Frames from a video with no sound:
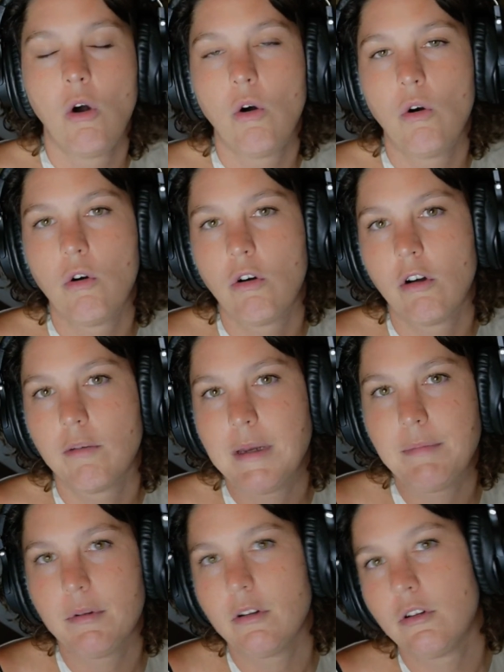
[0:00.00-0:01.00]
or
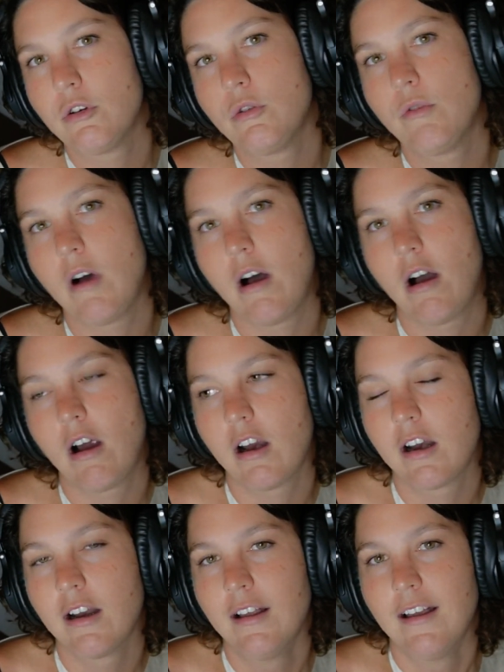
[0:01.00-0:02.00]
people who are,